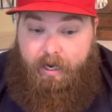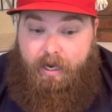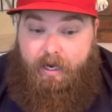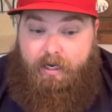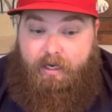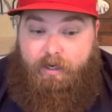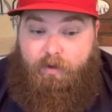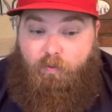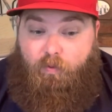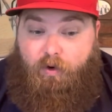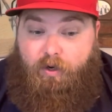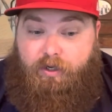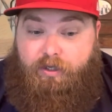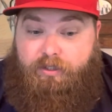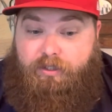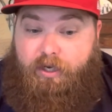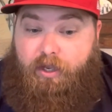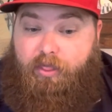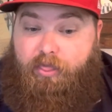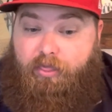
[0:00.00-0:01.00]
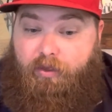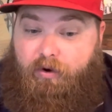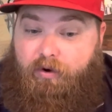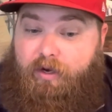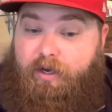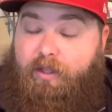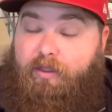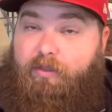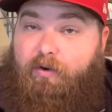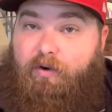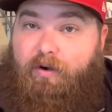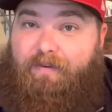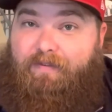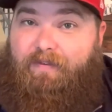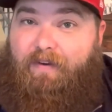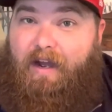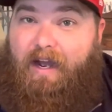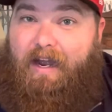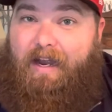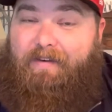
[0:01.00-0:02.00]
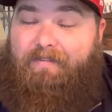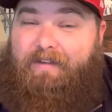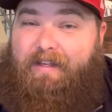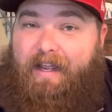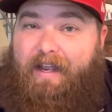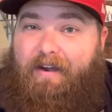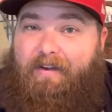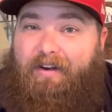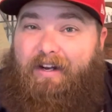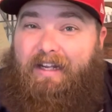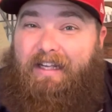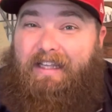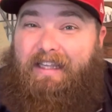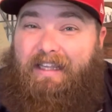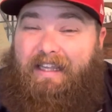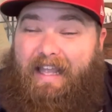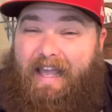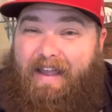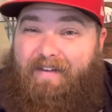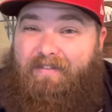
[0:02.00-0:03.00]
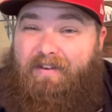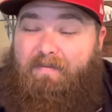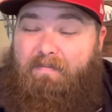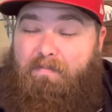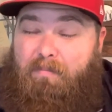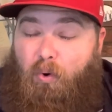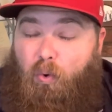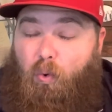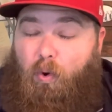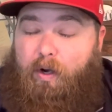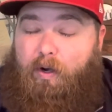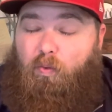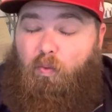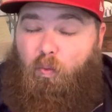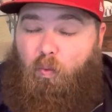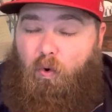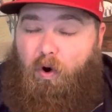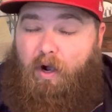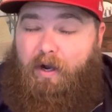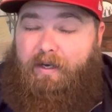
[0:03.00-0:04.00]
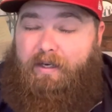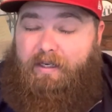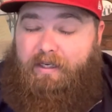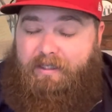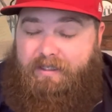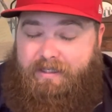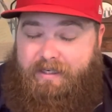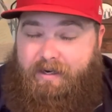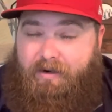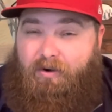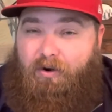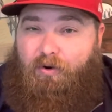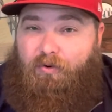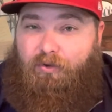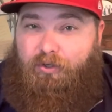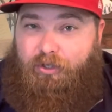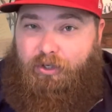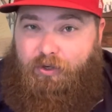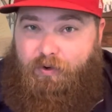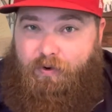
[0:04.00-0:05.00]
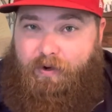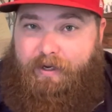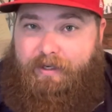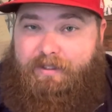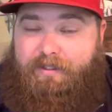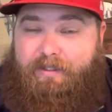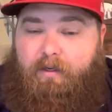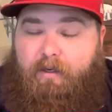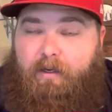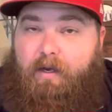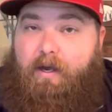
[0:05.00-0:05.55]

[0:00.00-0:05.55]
He was 30-35, down 11.10 units.